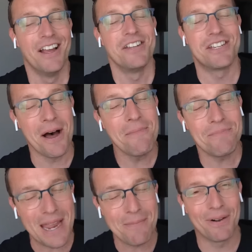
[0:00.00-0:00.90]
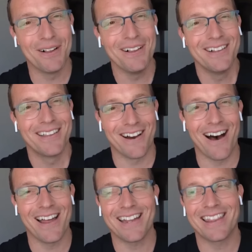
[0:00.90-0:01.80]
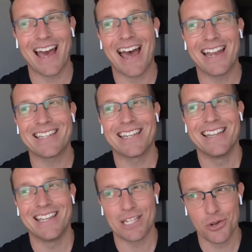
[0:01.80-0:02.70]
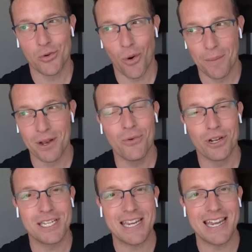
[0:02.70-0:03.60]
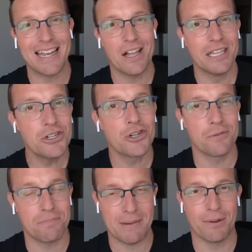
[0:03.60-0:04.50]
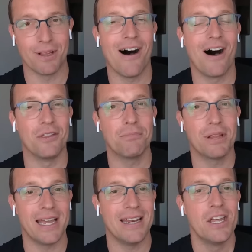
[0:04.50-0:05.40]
Some people thought that this woman was seeing lizard people on the plane.